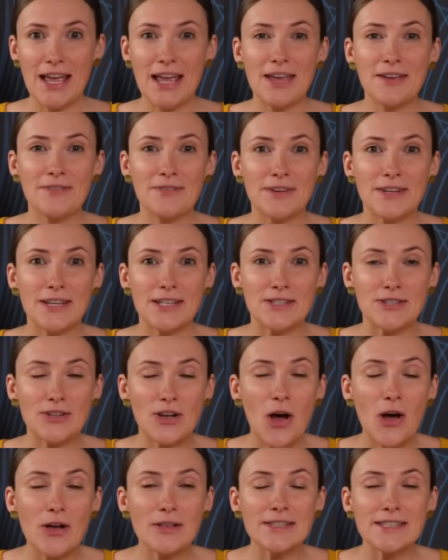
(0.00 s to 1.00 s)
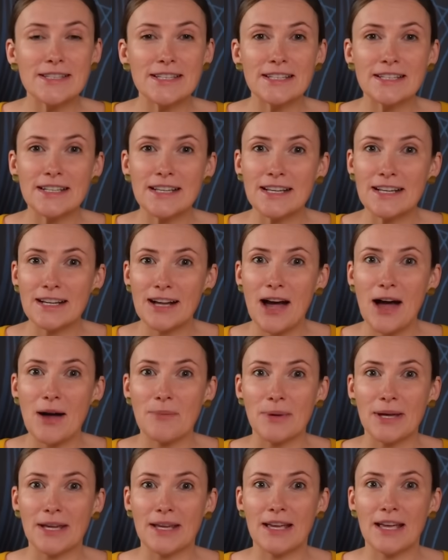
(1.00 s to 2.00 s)
if it is constantly
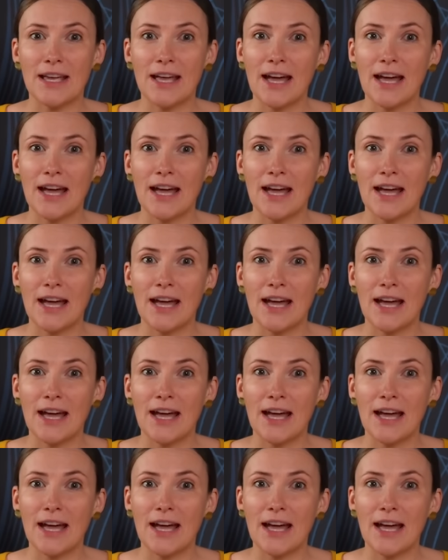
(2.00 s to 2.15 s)
coming